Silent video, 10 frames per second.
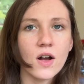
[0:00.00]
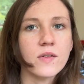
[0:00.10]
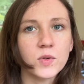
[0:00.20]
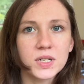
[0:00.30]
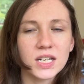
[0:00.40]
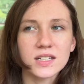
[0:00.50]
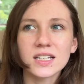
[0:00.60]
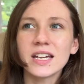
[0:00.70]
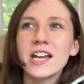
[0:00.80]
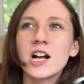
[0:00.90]
everyone does
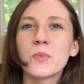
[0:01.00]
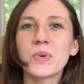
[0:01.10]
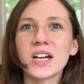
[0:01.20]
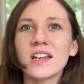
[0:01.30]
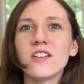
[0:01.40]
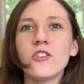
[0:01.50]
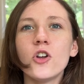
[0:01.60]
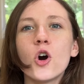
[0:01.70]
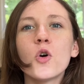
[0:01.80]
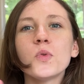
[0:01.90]
it, but
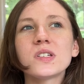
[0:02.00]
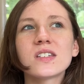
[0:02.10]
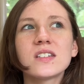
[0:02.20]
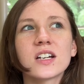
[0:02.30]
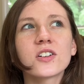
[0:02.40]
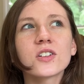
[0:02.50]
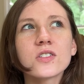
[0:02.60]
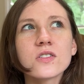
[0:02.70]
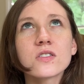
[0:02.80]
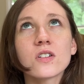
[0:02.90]
no
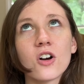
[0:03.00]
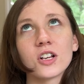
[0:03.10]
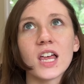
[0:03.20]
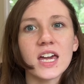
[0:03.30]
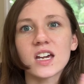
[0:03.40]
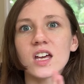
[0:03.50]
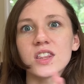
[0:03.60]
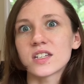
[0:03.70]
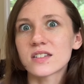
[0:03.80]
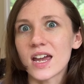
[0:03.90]
stickers are like
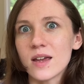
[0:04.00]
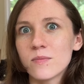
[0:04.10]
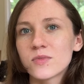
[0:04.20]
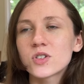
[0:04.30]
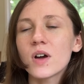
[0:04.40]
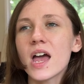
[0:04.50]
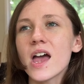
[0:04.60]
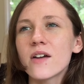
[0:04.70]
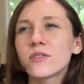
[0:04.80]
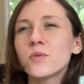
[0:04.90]
the same. So
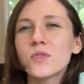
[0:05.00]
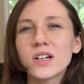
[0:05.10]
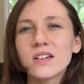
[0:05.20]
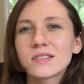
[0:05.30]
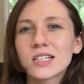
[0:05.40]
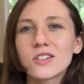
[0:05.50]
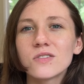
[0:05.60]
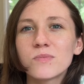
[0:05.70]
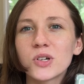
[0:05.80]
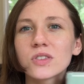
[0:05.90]
everyone
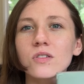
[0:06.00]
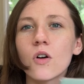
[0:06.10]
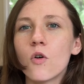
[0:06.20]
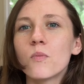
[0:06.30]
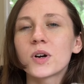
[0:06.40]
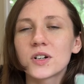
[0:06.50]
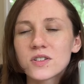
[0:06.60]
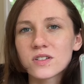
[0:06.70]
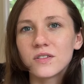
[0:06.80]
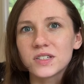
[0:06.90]
can put their own
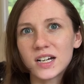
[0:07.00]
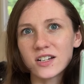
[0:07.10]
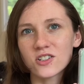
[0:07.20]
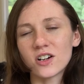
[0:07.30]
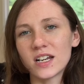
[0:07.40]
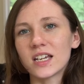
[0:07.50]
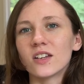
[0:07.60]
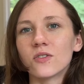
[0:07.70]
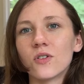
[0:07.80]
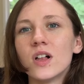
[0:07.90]
personal touch on a
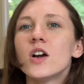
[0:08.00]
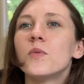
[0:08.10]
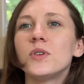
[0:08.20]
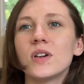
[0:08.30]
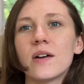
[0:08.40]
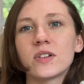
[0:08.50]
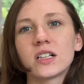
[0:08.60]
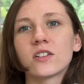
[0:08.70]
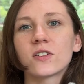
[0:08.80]
Kindle when you have a clear